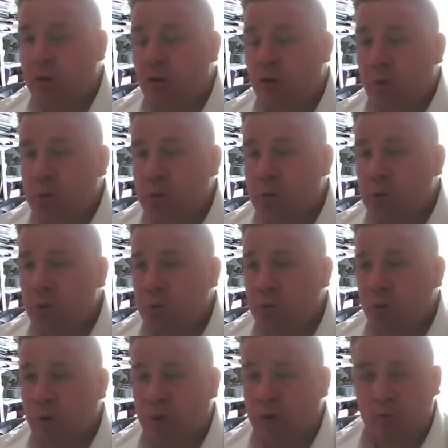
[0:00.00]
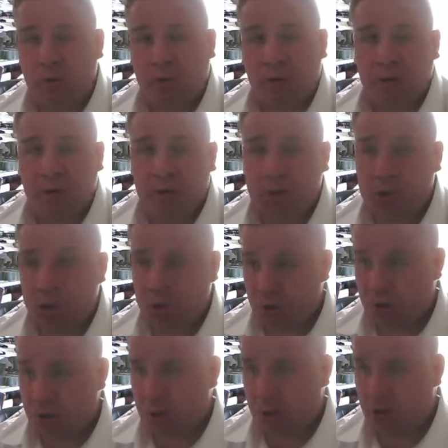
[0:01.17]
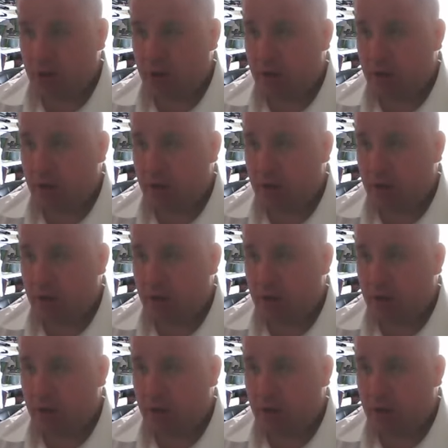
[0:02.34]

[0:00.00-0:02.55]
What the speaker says: go to Piccadilly Church,